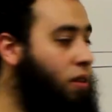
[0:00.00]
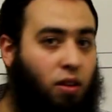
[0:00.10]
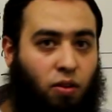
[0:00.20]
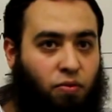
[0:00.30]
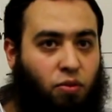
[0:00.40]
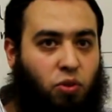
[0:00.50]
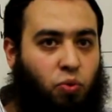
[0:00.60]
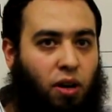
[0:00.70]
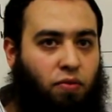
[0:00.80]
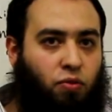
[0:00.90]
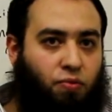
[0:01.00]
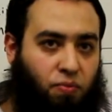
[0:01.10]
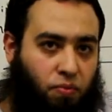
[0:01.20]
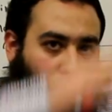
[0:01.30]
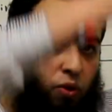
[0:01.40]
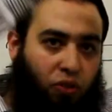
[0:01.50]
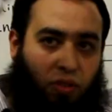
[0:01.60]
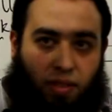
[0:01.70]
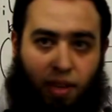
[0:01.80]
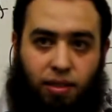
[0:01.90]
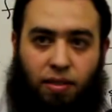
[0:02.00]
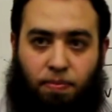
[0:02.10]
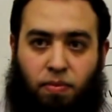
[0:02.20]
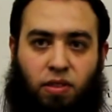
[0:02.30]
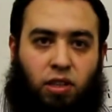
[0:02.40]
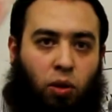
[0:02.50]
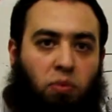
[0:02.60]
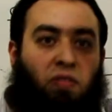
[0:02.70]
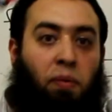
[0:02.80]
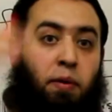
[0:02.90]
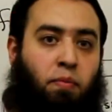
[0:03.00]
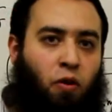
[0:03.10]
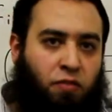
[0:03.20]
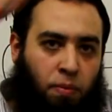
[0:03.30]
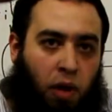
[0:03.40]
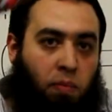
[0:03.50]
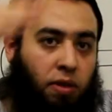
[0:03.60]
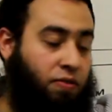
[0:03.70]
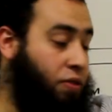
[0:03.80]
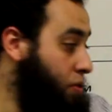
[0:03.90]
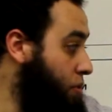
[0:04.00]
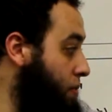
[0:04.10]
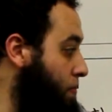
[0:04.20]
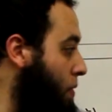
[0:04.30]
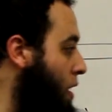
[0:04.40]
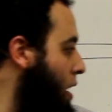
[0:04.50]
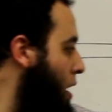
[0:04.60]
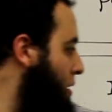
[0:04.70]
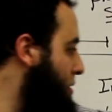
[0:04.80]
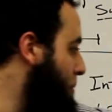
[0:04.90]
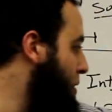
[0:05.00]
Of course, we have to understand the top of the pyramid first. The